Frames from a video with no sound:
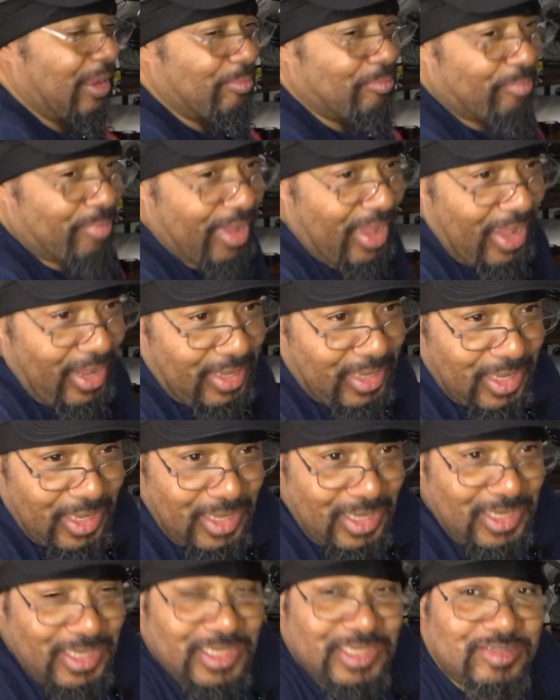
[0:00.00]
am back.
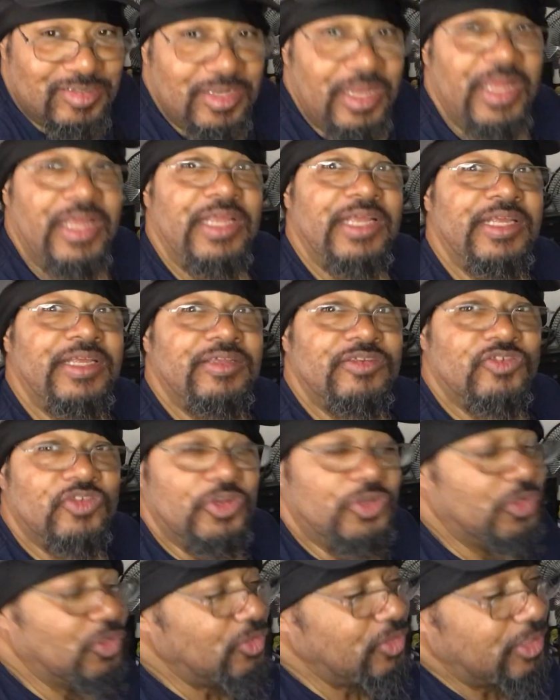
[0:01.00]
Today is
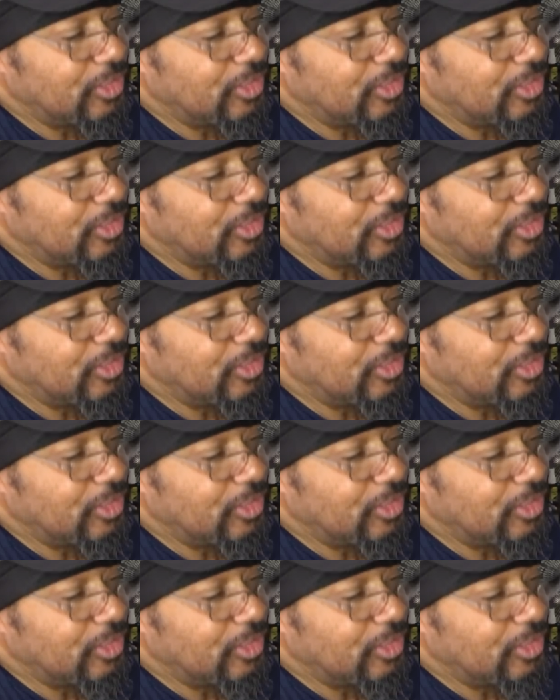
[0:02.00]
New